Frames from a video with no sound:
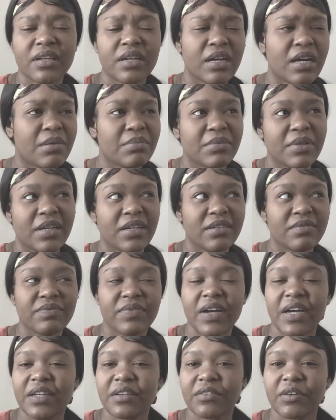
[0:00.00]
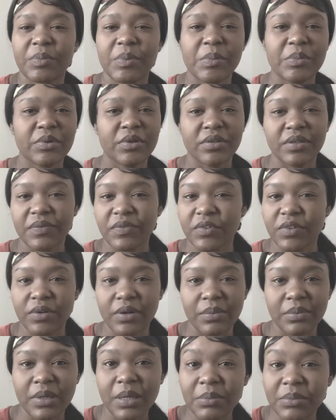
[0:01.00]
I'm not invited or people don't even know
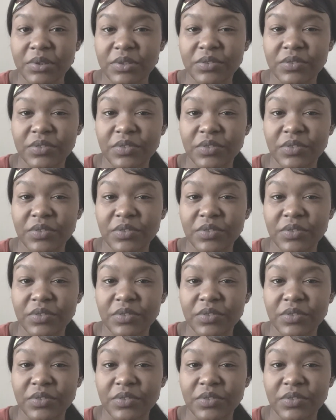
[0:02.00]
I'm coming to.